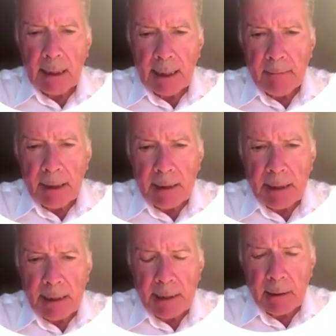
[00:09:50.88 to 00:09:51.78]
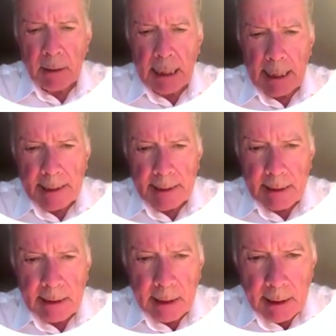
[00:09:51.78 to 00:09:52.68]
let me insist on the last
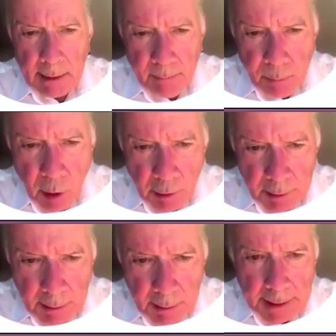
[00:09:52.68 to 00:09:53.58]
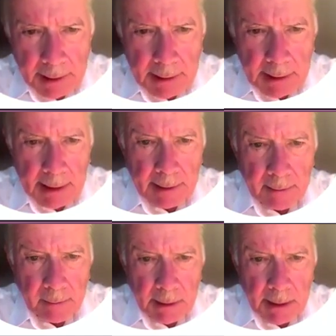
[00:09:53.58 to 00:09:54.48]
point there,
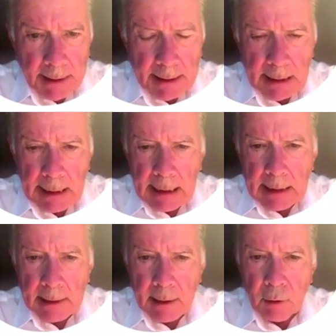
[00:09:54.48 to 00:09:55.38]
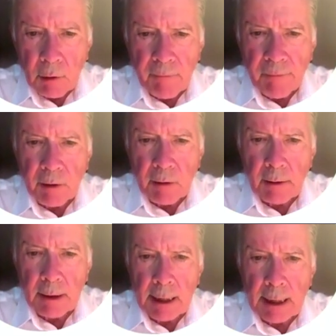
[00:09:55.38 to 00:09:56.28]
which is the look
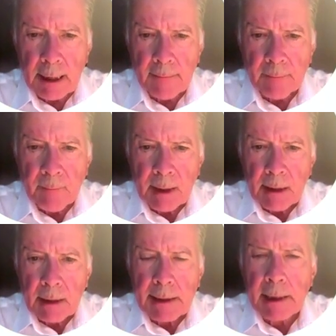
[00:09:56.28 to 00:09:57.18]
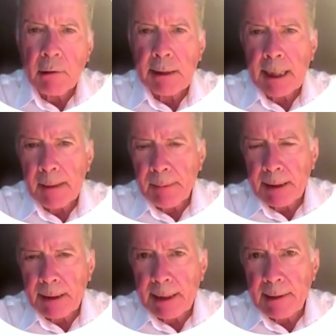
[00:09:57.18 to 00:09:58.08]
for
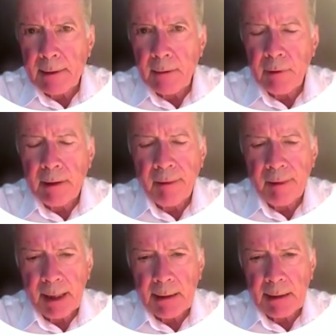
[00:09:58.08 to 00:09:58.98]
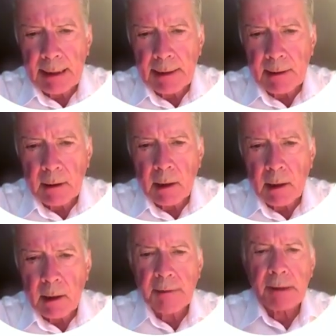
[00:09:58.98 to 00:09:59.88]
karyotyping, and we think that the
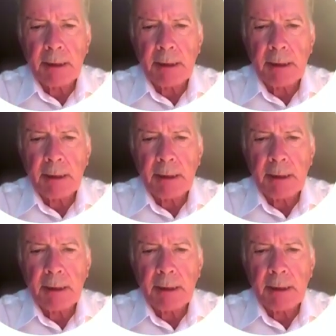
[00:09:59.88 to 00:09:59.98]
cost of